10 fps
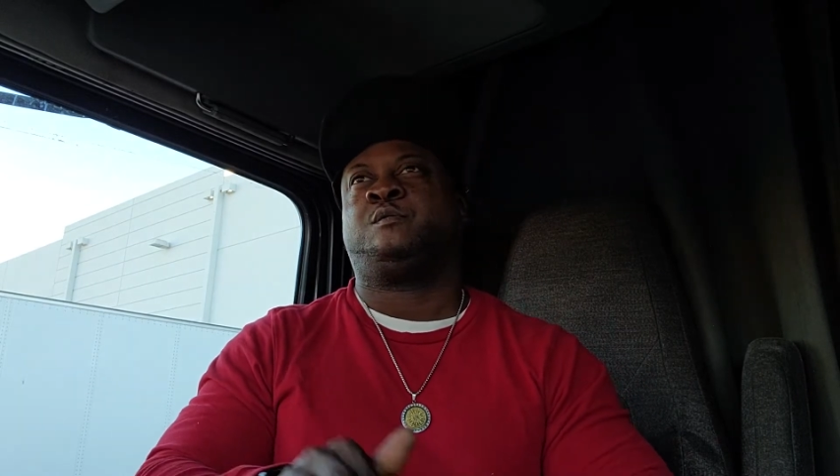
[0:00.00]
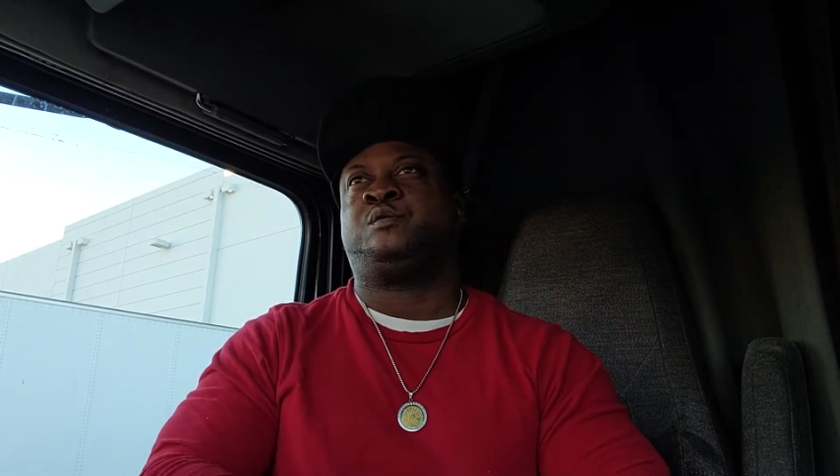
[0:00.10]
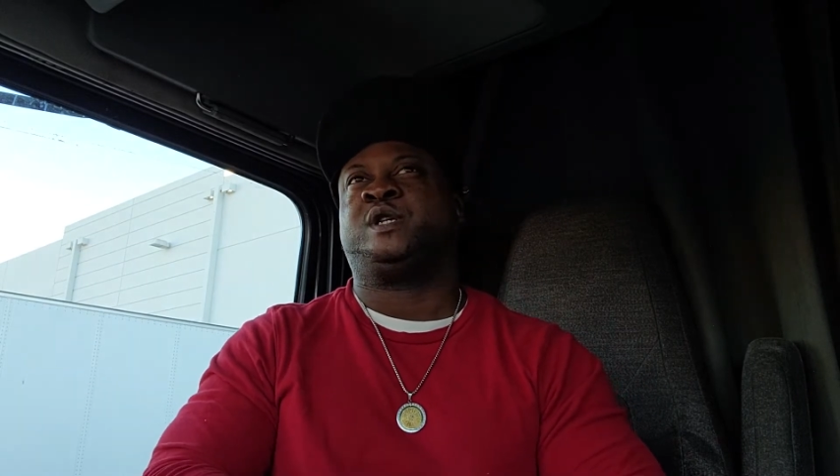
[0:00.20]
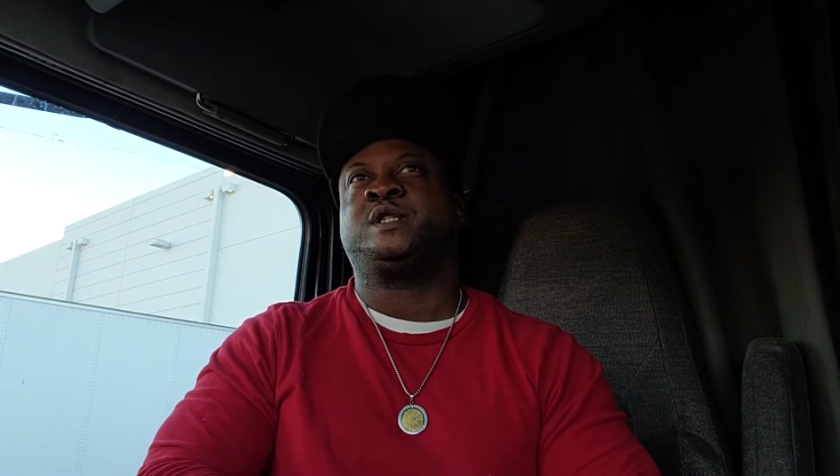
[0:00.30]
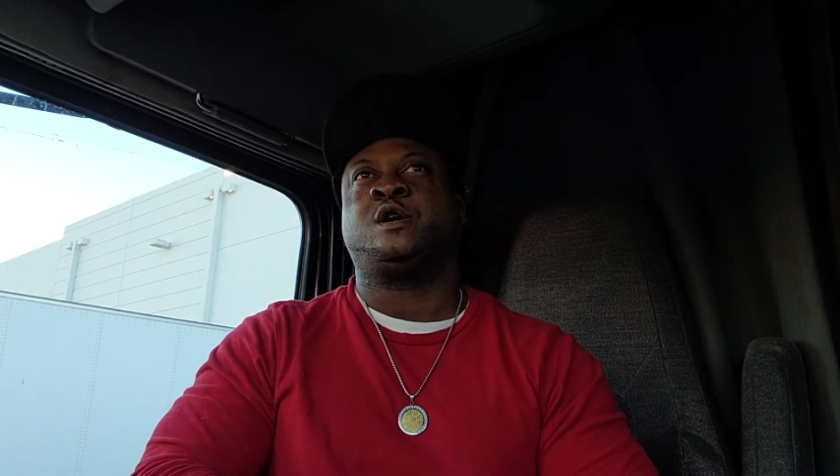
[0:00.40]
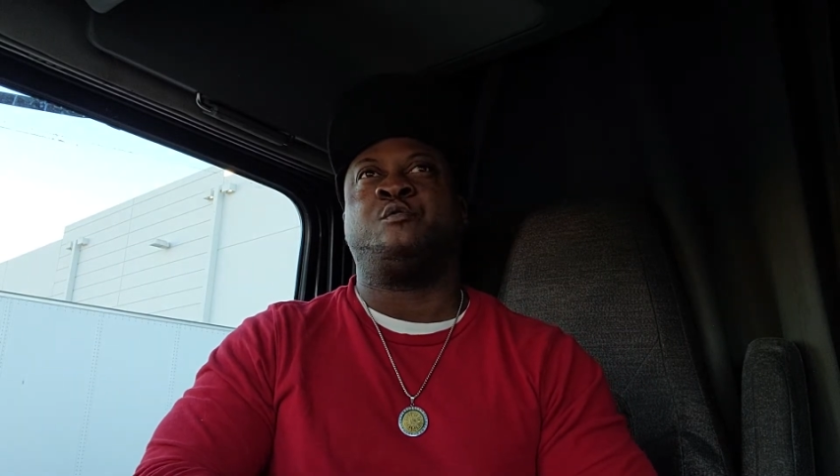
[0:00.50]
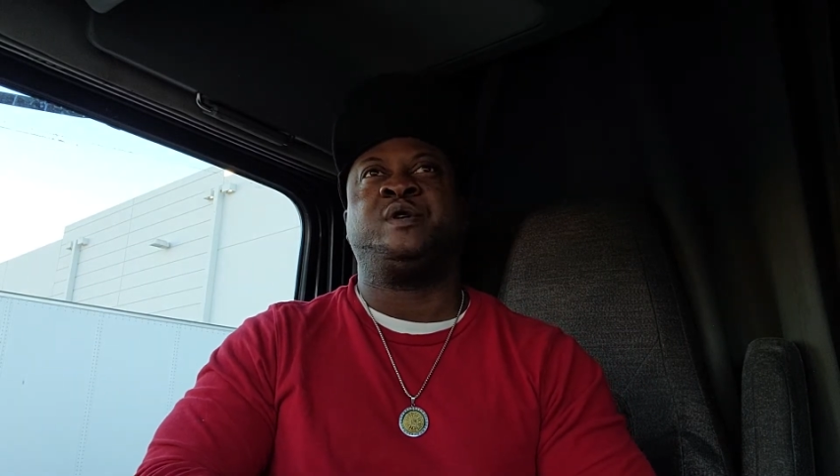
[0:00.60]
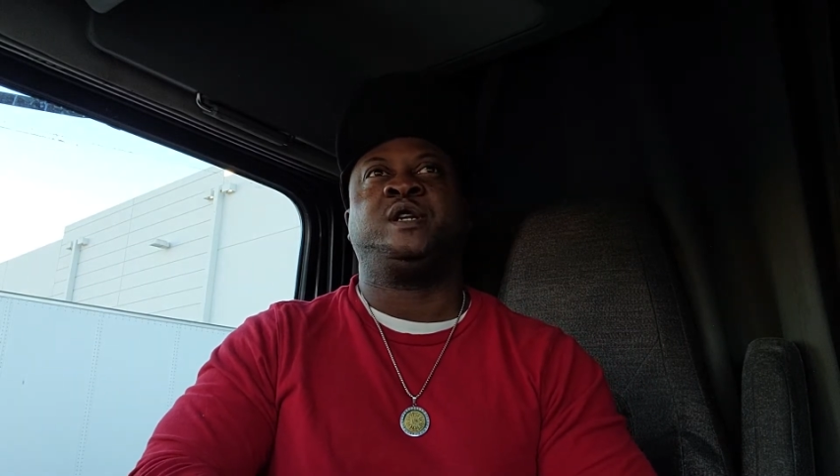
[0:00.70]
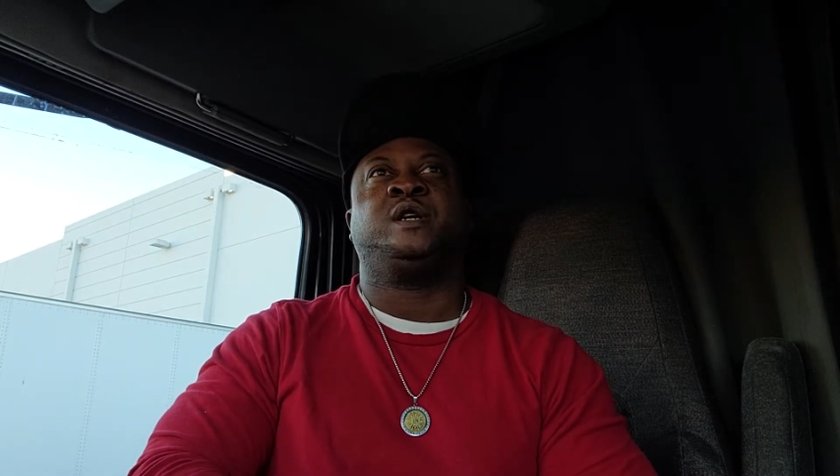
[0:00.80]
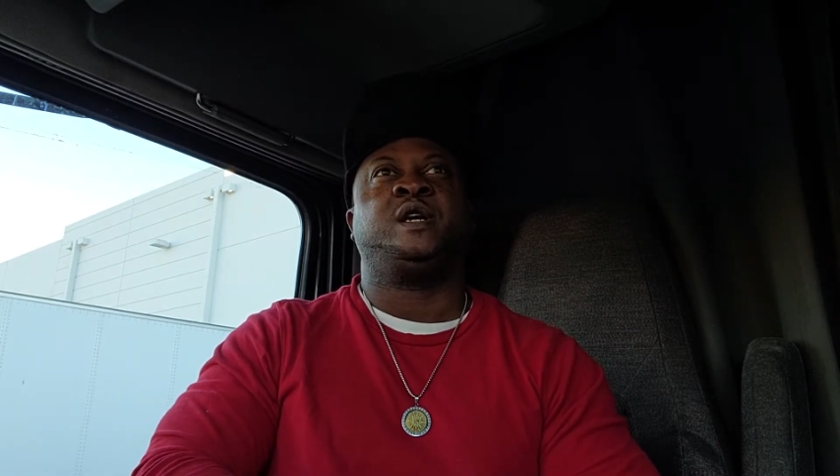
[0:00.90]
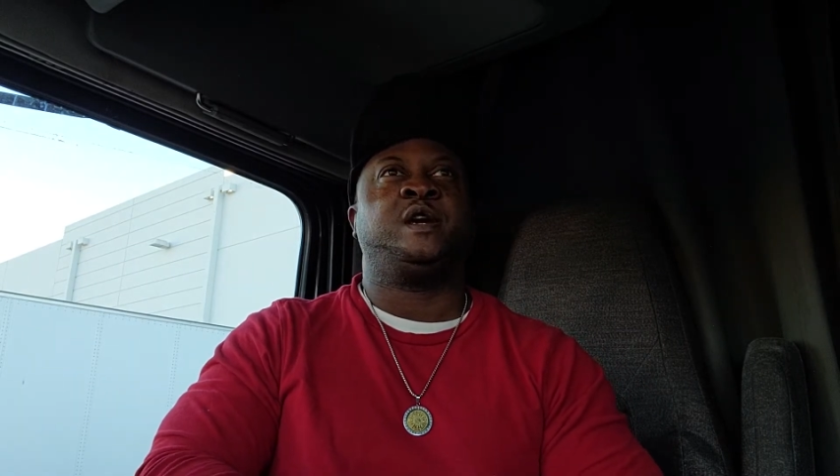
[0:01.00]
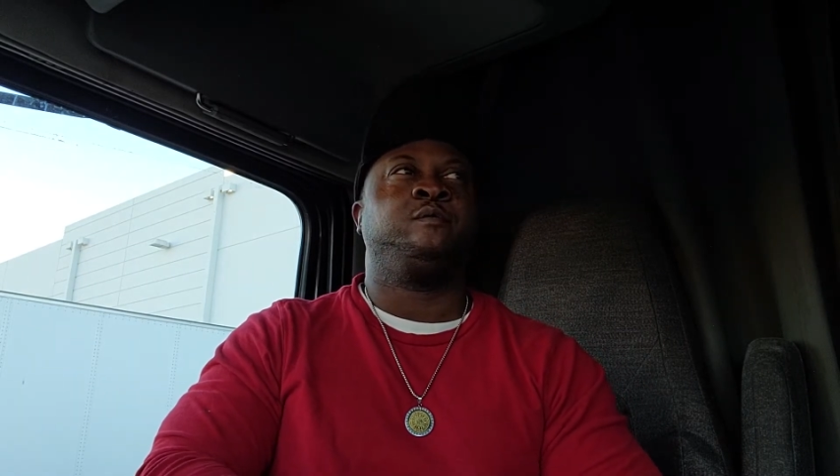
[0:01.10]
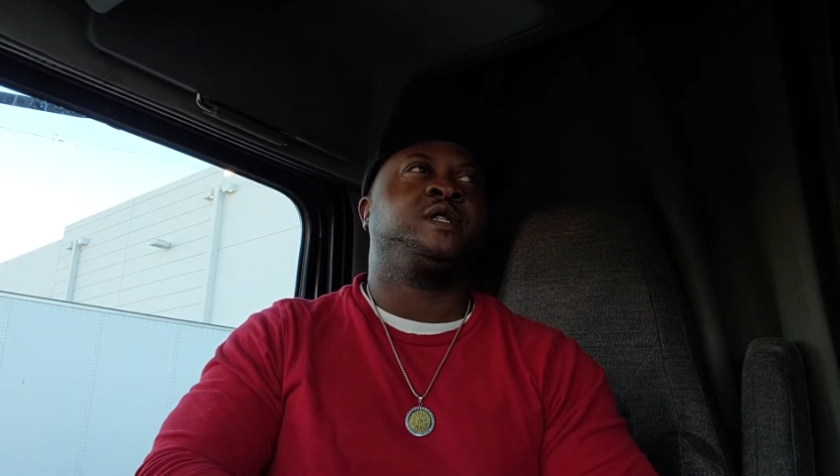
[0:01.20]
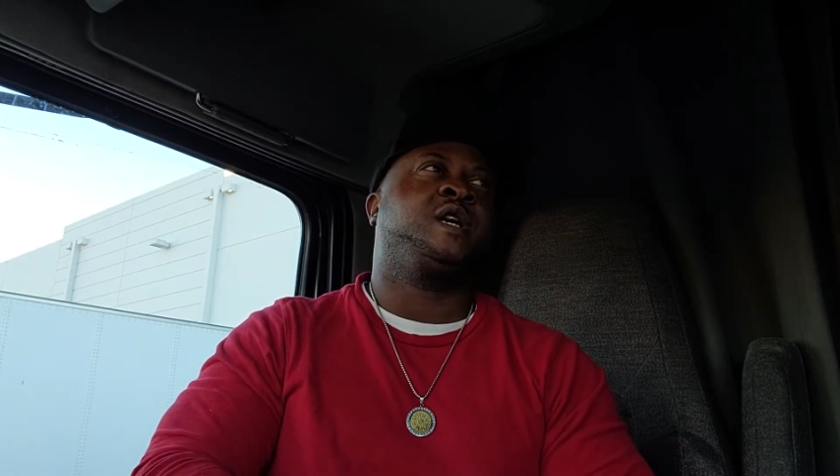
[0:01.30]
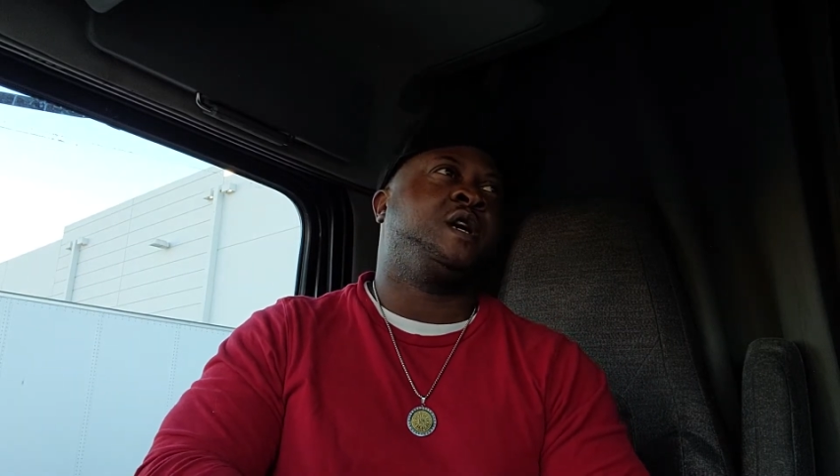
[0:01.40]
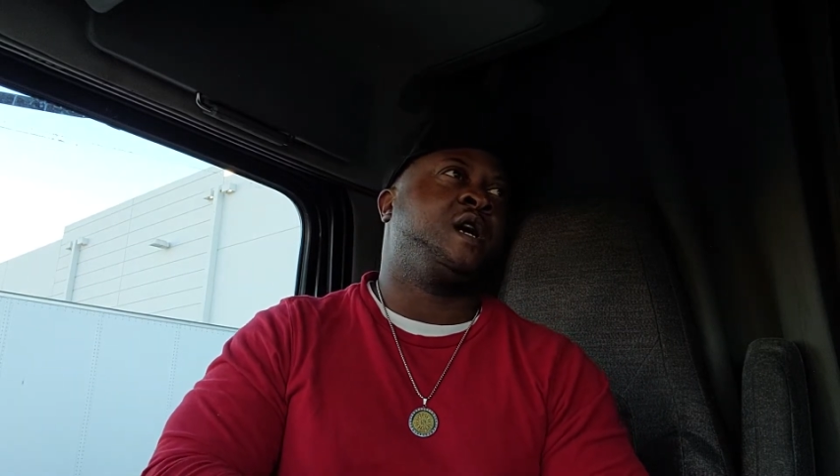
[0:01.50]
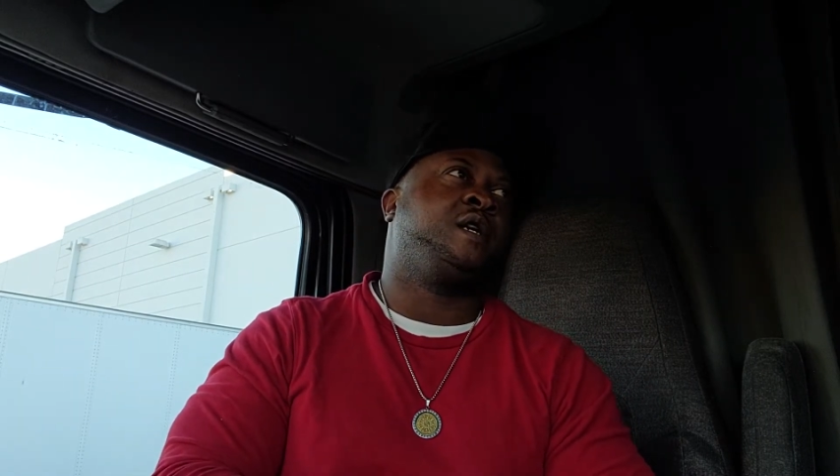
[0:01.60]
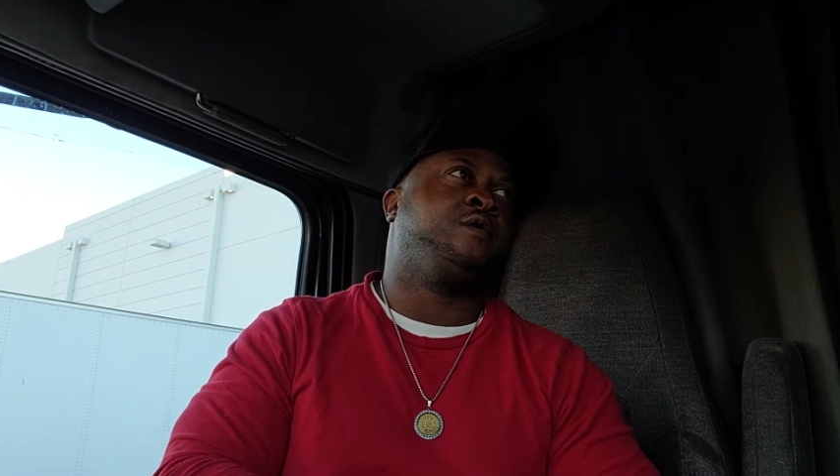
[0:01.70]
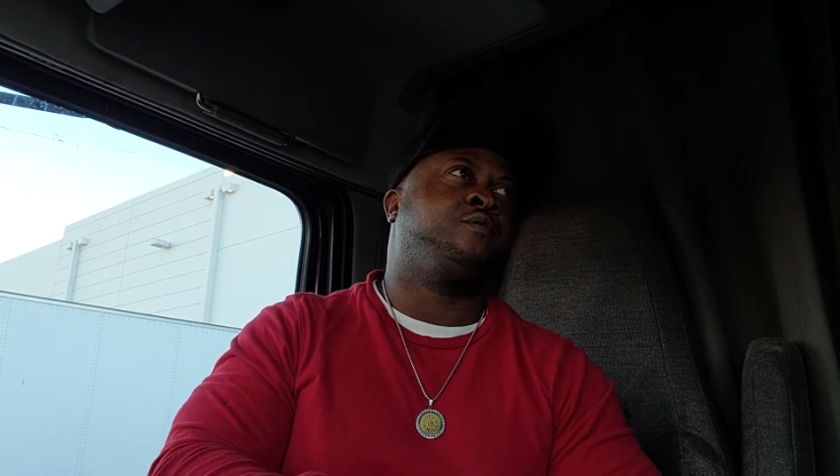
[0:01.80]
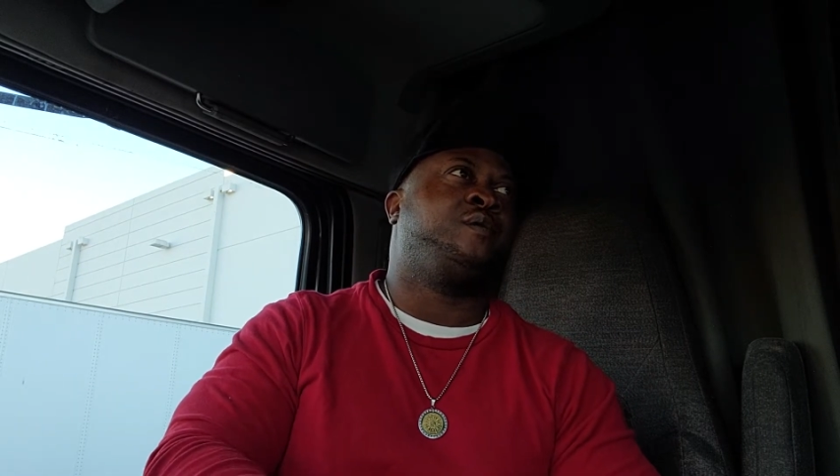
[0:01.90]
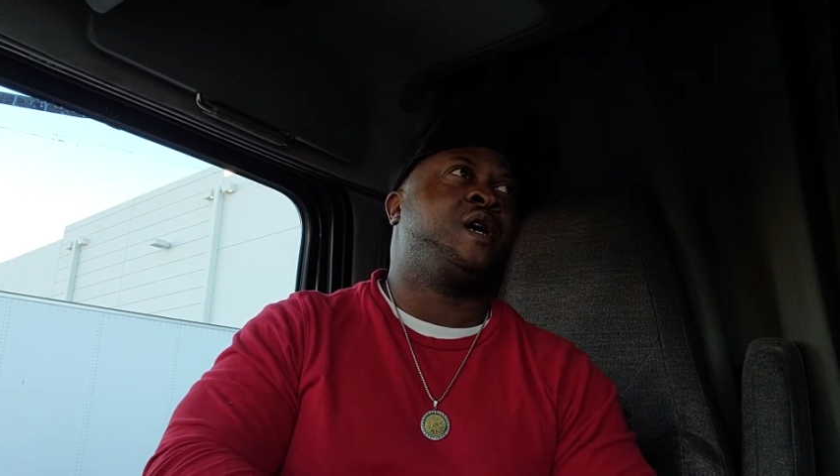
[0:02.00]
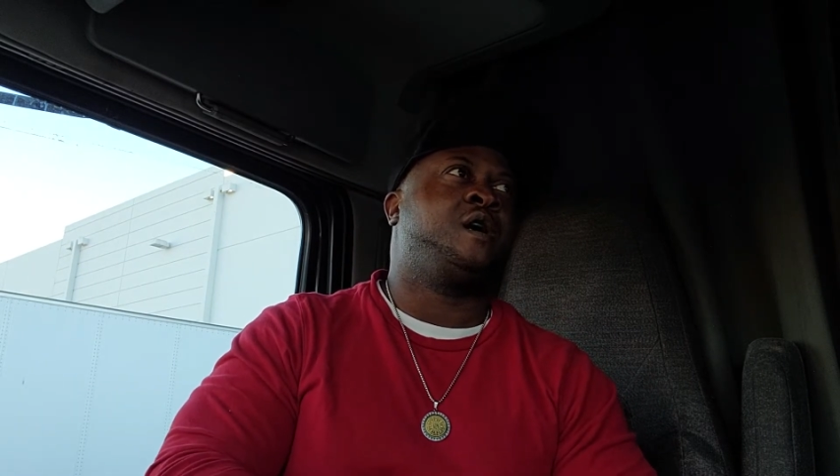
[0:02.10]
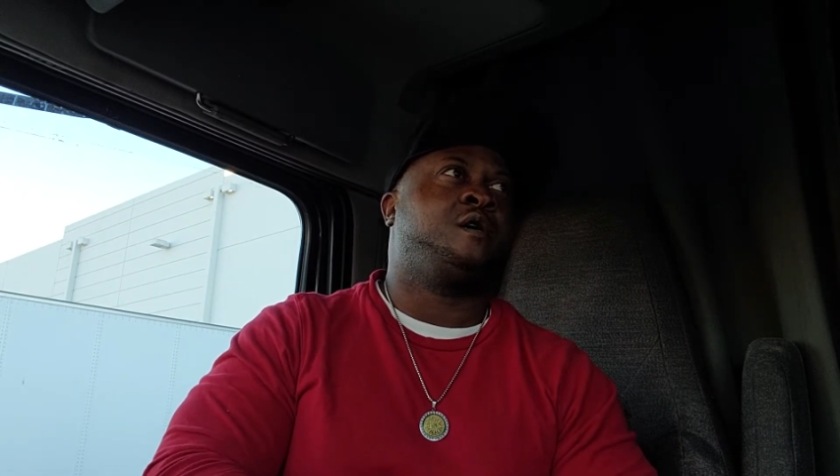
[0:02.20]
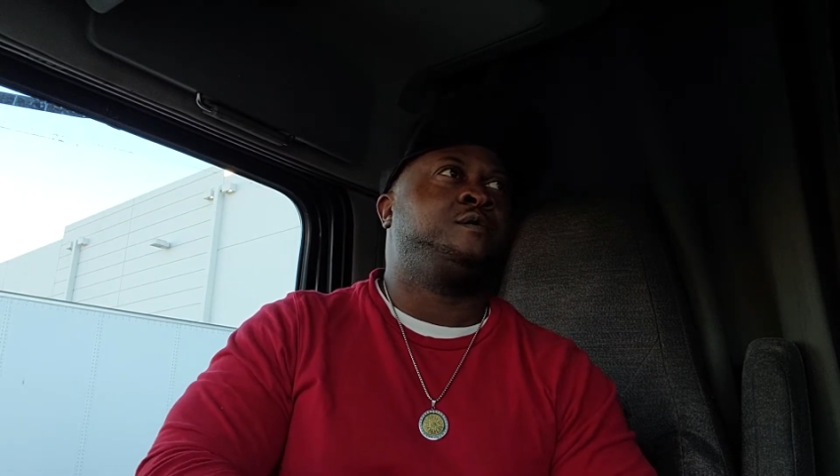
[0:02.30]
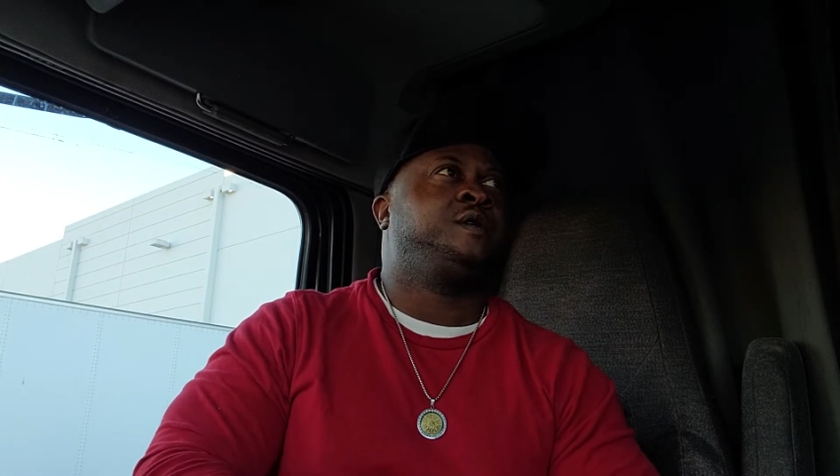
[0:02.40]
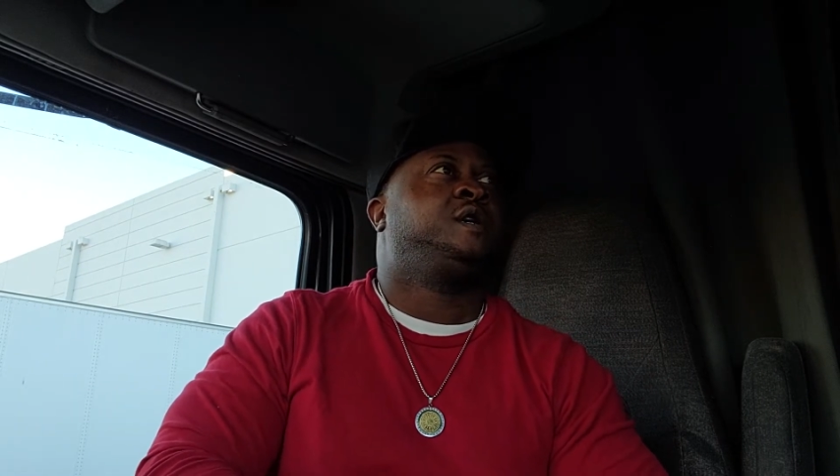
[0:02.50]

but it's gonna be the, everything I do from now.